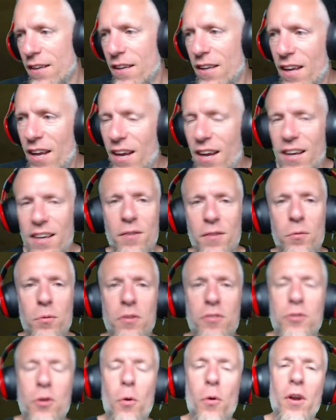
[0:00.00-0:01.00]
hey,
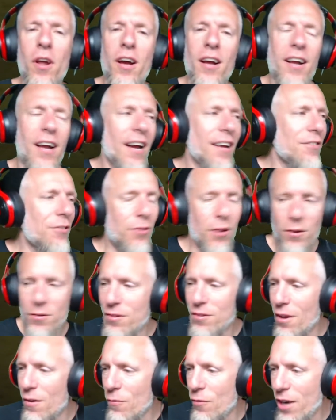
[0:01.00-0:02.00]
what's going on, guys?
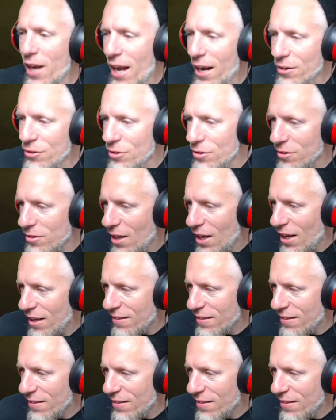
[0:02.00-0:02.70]
Tre07 Reactions.